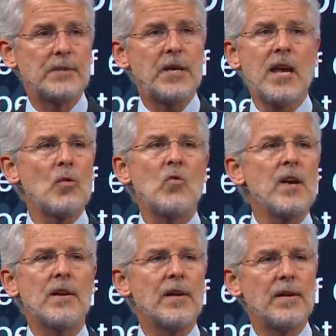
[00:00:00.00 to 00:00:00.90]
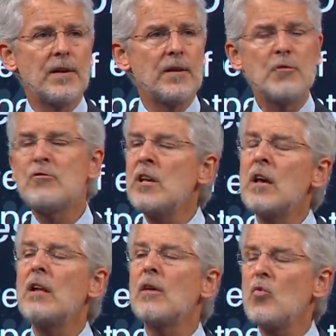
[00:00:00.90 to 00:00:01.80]
You can't win. You
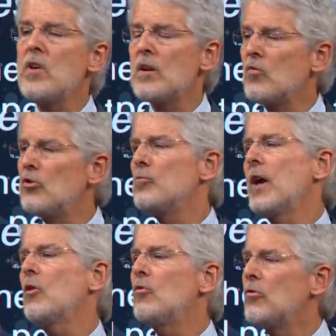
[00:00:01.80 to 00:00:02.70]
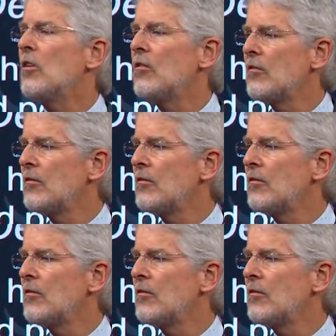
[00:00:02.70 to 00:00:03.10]
cannot win with numero uno.